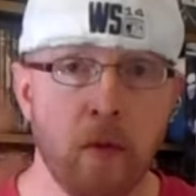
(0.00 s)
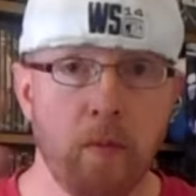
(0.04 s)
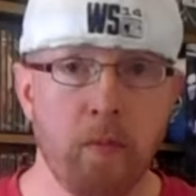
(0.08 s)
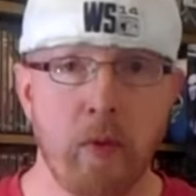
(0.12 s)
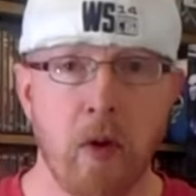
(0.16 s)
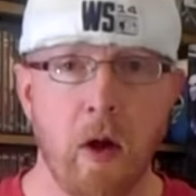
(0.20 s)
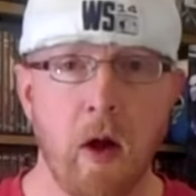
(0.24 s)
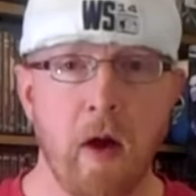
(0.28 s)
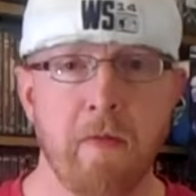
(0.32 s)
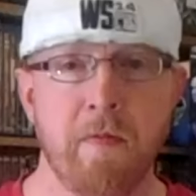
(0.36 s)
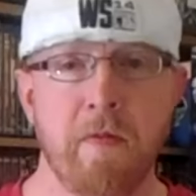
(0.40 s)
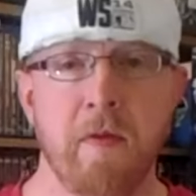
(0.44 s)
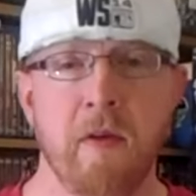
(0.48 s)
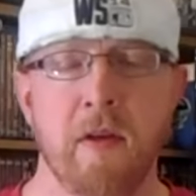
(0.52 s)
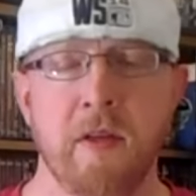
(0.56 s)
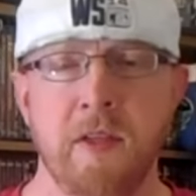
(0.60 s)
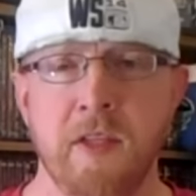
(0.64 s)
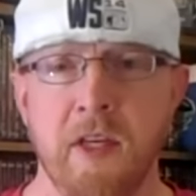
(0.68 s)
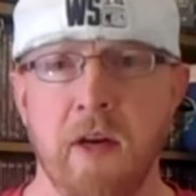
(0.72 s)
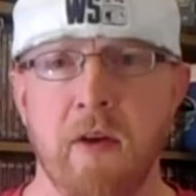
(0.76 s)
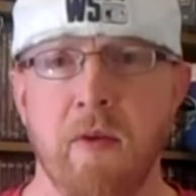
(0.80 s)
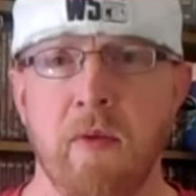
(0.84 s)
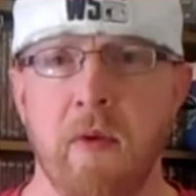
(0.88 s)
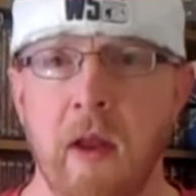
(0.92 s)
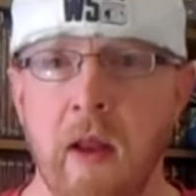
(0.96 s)
profit
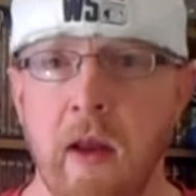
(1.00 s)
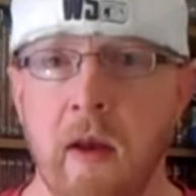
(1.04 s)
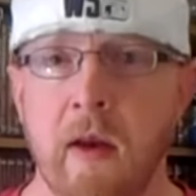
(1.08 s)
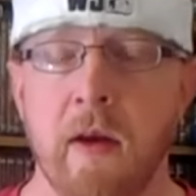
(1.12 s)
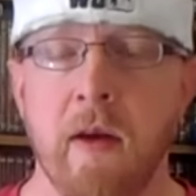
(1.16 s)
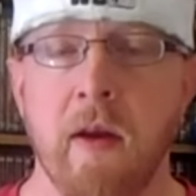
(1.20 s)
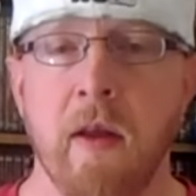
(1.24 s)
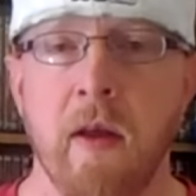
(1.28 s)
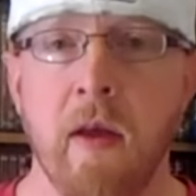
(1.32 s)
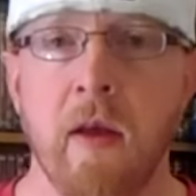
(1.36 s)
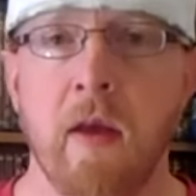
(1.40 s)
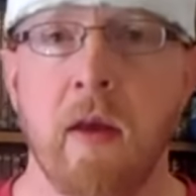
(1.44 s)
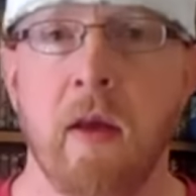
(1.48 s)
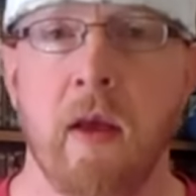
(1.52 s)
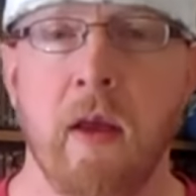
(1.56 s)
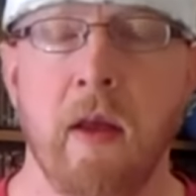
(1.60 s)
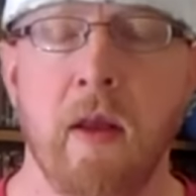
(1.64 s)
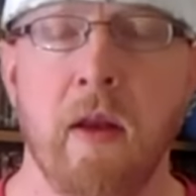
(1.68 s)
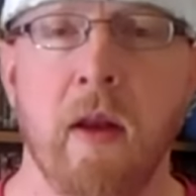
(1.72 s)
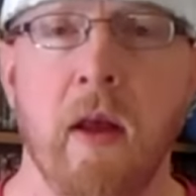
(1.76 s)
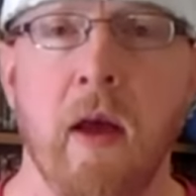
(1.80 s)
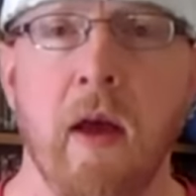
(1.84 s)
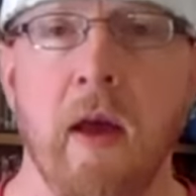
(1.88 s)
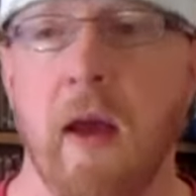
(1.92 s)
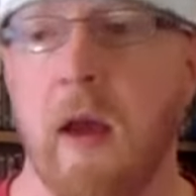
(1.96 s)
generated,
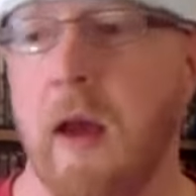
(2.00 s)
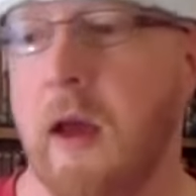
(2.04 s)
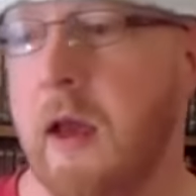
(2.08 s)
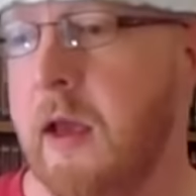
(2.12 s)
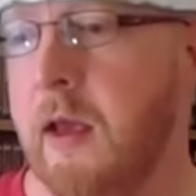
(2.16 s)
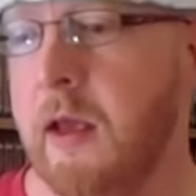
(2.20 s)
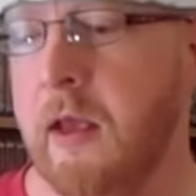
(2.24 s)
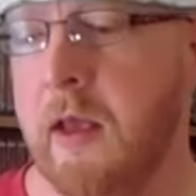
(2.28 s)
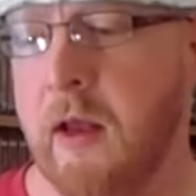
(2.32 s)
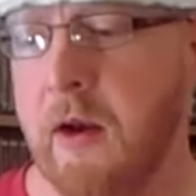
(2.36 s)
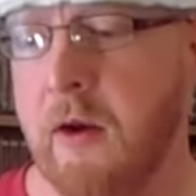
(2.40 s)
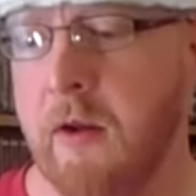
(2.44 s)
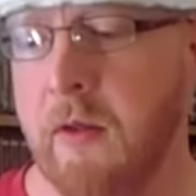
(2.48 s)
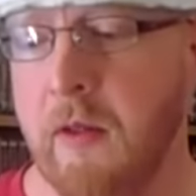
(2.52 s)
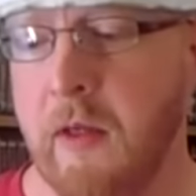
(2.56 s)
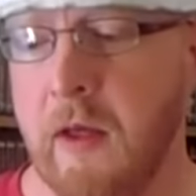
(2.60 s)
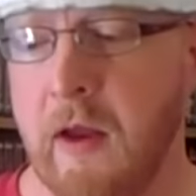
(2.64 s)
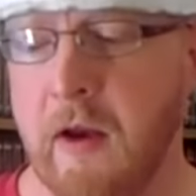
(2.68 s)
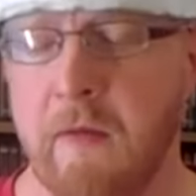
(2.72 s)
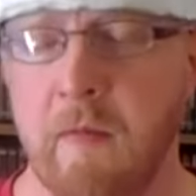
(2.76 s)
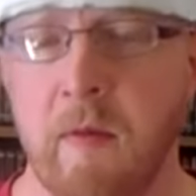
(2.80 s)
and I get all that.